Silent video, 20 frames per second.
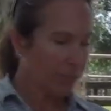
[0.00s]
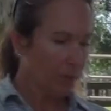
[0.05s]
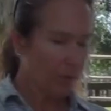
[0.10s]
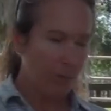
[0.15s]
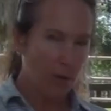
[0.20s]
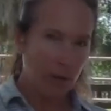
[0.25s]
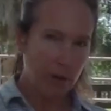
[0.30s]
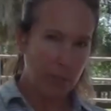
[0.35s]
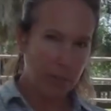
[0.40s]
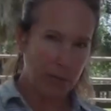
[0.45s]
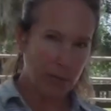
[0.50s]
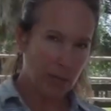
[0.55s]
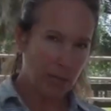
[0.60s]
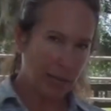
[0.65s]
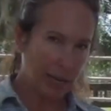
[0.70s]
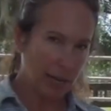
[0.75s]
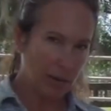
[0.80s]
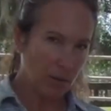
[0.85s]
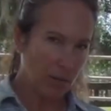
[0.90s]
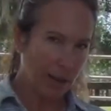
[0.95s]
very much
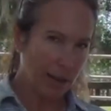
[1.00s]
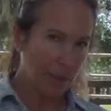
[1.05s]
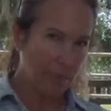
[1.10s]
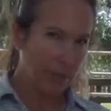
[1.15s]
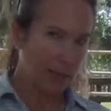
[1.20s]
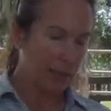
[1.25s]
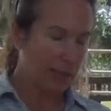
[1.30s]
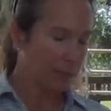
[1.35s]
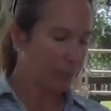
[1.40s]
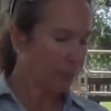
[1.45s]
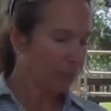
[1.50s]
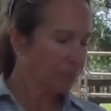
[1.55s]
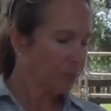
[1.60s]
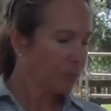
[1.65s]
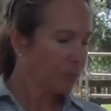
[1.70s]
like an Arabian.